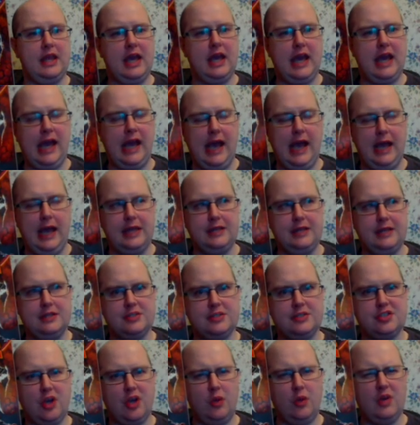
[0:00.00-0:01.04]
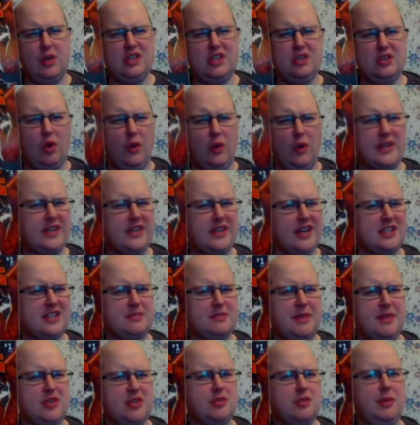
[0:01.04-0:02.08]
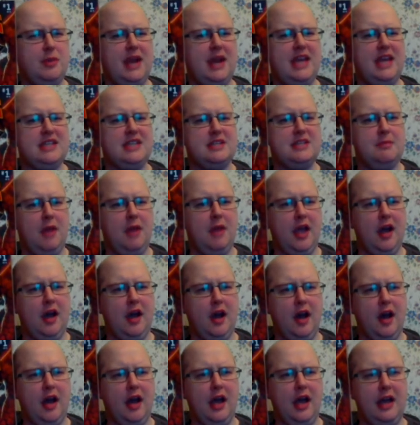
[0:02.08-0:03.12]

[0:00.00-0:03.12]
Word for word: And so it's always got a special place in my heart